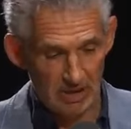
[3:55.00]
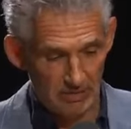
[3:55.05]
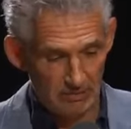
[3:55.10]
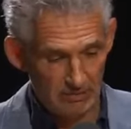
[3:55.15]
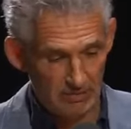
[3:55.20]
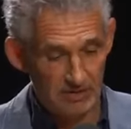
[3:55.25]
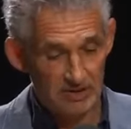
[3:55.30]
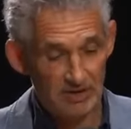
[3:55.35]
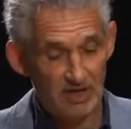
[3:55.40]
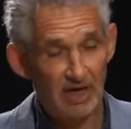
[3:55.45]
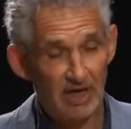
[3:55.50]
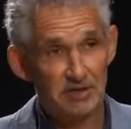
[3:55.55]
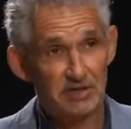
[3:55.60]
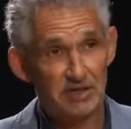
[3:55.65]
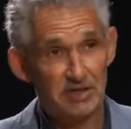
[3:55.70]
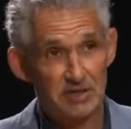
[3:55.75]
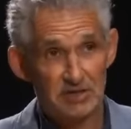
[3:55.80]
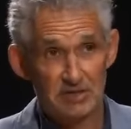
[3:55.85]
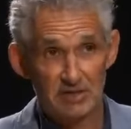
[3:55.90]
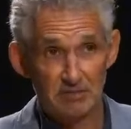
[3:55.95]
know the
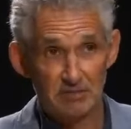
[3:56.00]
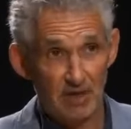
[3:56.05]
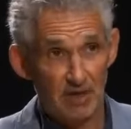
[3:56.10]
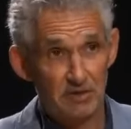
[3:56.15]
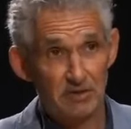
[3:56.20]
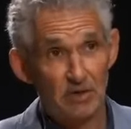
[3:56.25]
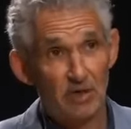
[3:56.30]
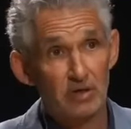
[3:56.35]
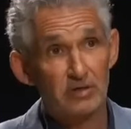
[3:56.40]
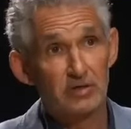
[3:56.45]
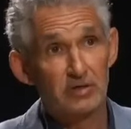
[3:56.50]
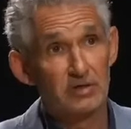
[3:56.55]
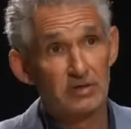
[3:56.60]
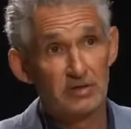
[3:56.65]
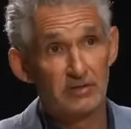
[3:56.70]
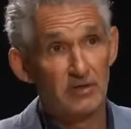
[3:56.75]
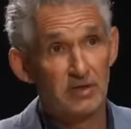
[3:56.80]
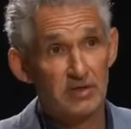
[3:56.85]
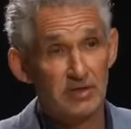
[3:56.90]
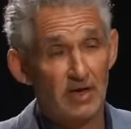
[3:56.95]
scientists and,
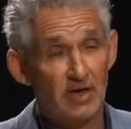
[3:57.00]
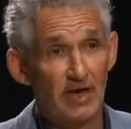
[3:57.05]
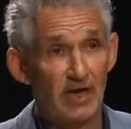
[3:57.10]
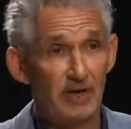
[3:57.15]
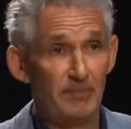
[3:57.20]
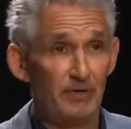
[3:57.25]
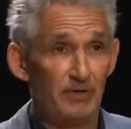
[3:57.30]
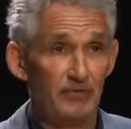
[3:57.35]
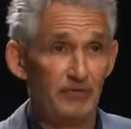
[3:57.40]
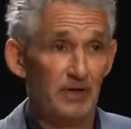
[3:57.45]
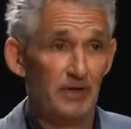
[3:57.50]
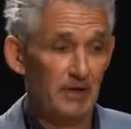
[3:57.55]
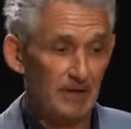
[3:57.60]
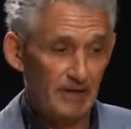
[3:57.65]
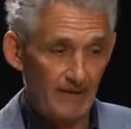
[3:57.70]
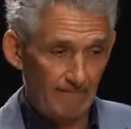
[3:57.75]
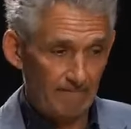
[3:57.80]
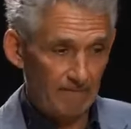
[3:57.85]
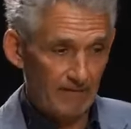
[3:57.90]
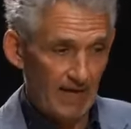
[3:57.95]
doctors of the time have
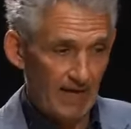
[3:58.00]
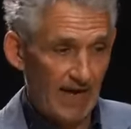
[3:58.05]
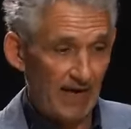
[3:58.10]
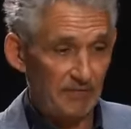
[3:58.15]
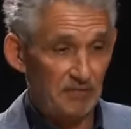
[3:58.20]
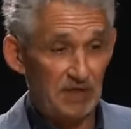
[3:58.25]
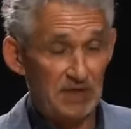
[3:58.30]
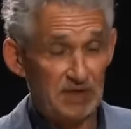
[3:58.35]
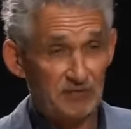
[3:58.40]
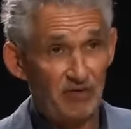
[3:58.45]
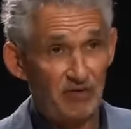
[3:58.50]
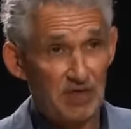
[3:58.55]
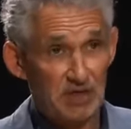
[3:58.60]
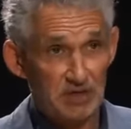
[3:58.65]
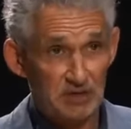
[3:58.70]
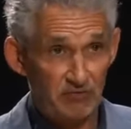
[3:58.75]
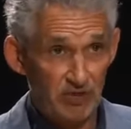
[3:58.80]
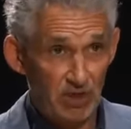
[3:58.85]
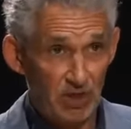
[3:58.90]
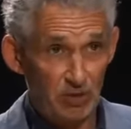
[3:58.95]
had these
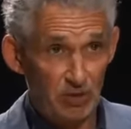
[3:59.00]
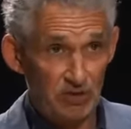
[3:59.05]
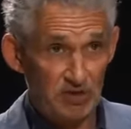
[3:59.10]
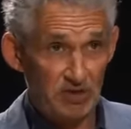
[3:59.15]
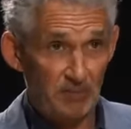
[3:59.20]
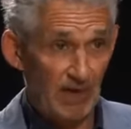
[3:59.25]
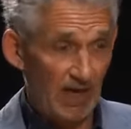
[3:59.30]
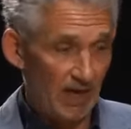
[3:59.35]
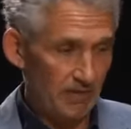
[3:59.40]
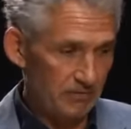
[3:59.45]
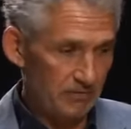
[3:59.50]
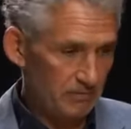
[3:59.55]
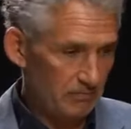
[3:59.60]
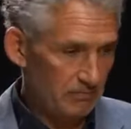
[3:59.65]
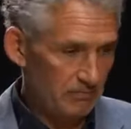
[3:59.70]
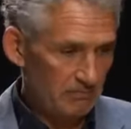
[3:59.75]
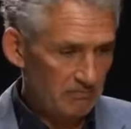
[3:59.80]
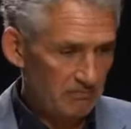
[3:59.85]
fixed views about